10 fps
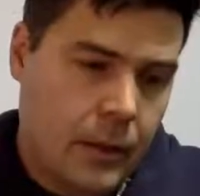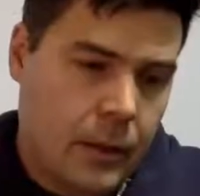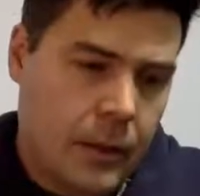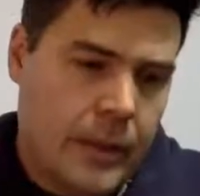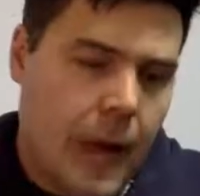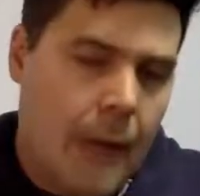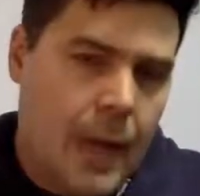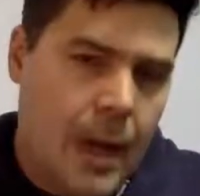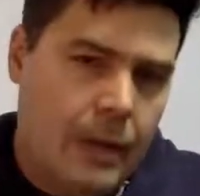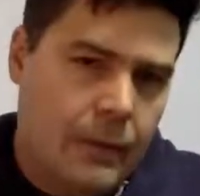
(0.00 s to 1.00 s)
it's
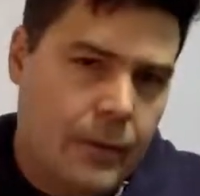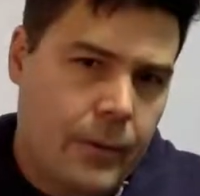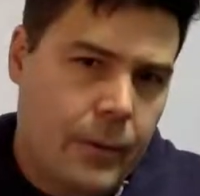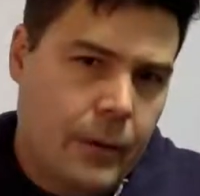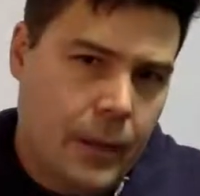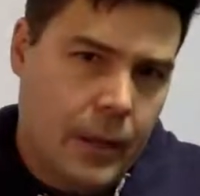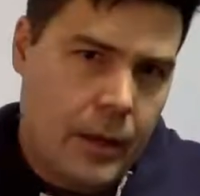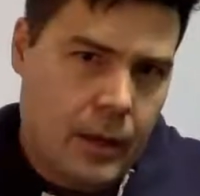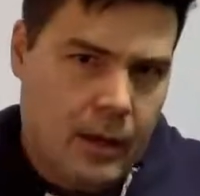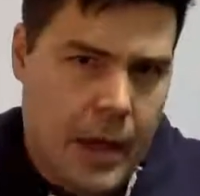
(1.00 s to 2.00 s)
not painful
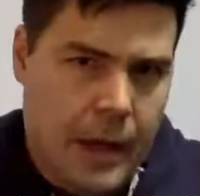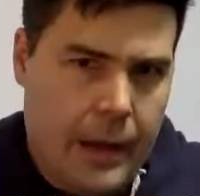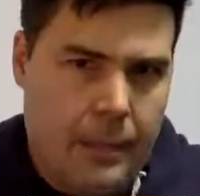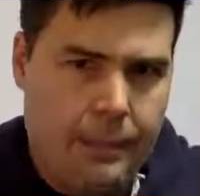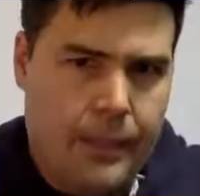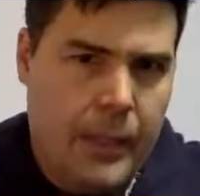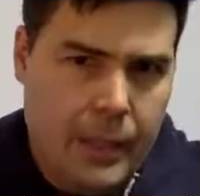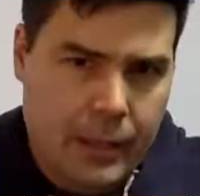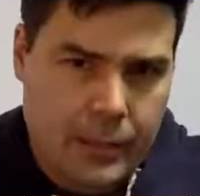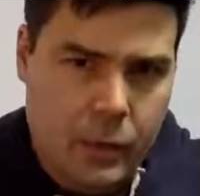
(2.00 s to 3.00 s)
in a, like, a
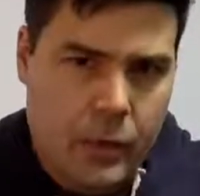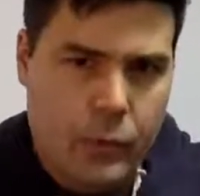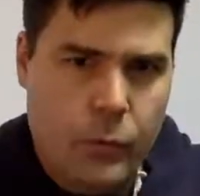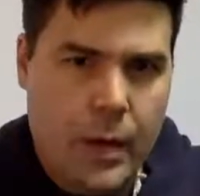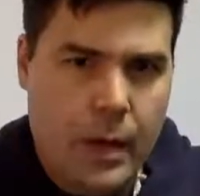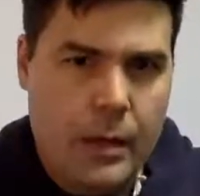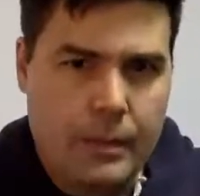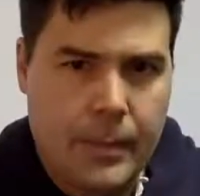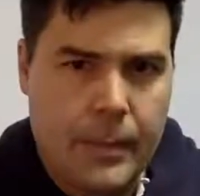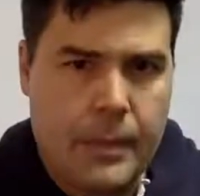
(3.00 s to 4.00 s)
pricking sort of
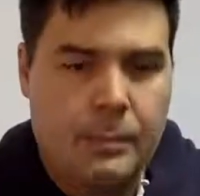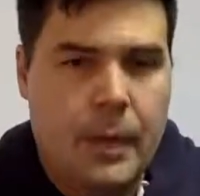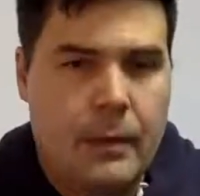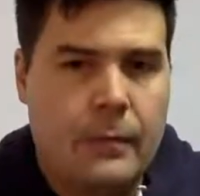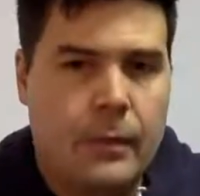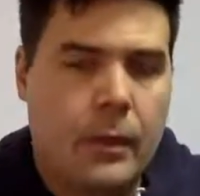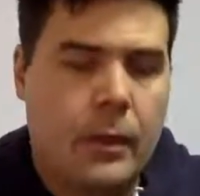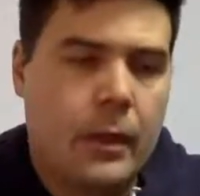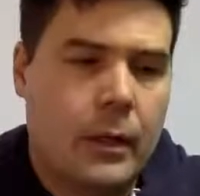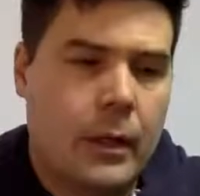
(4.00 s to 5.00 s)
way, but it's
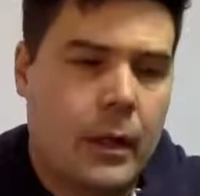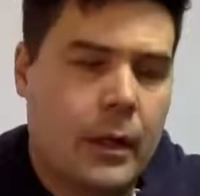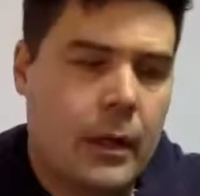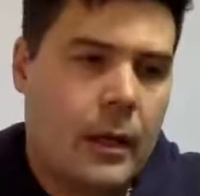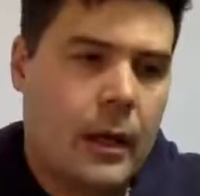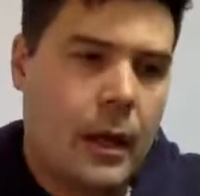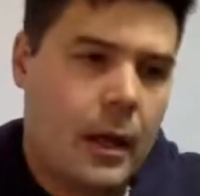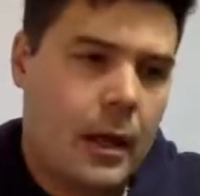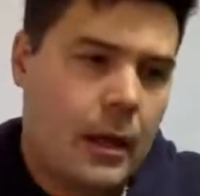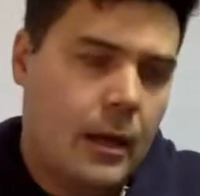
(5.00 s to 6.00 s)
painful in a
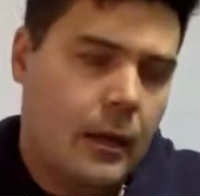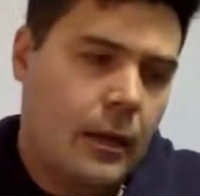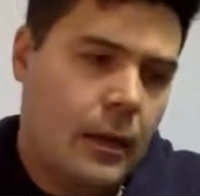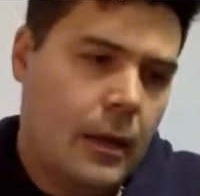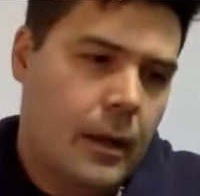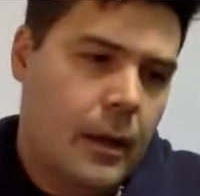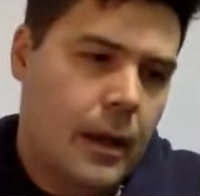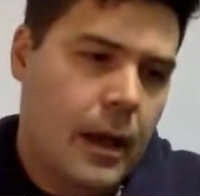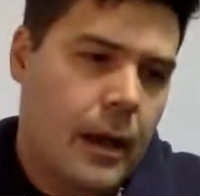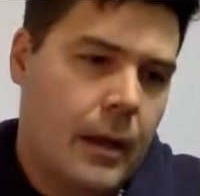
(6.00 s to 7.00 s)

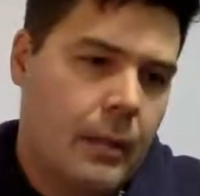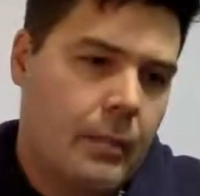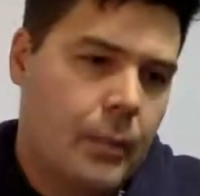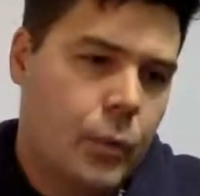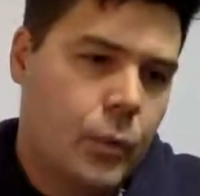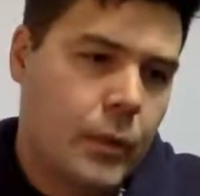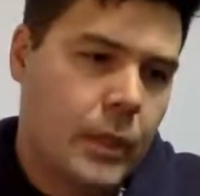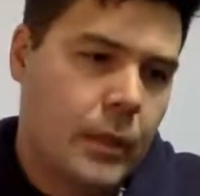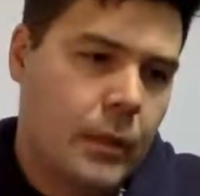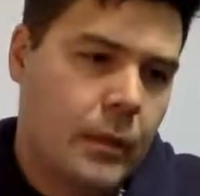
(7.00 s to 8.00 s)
like
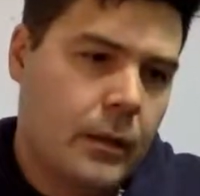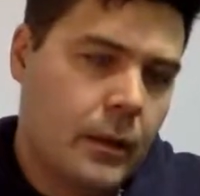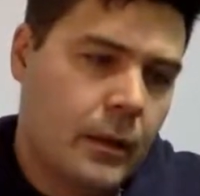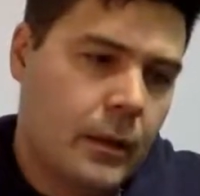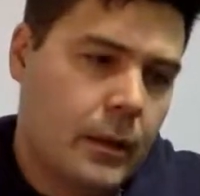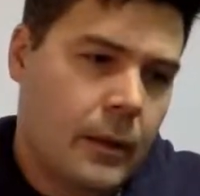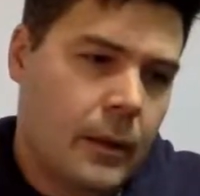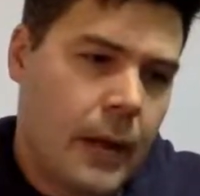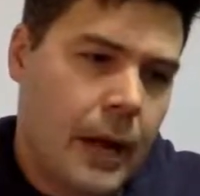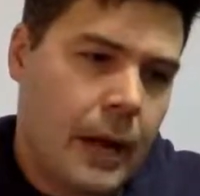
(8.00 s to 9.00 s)
bruising
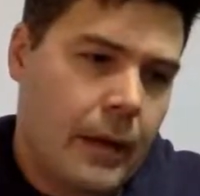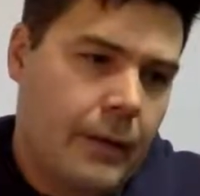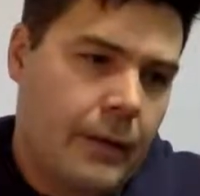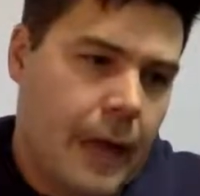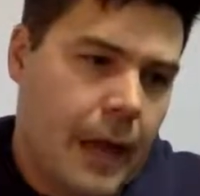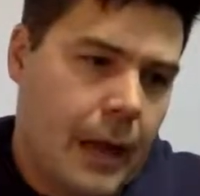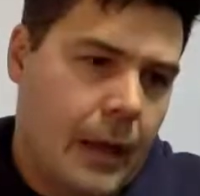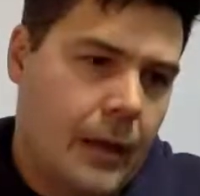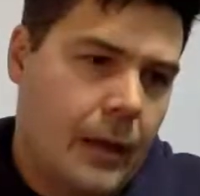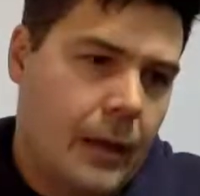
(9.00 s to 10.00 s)
kind of,
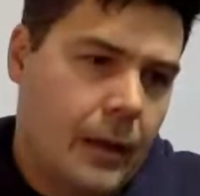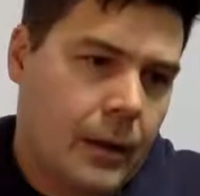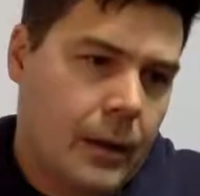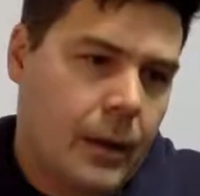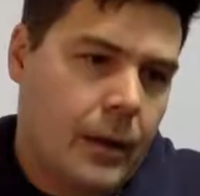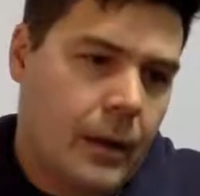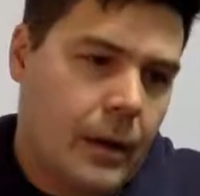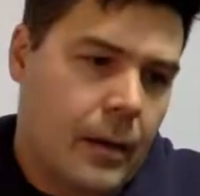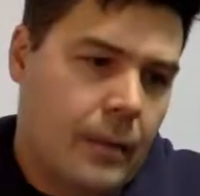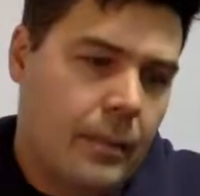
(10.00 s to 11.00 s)
like,
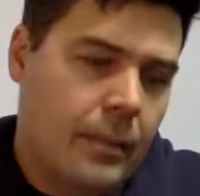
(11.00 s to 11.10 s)
um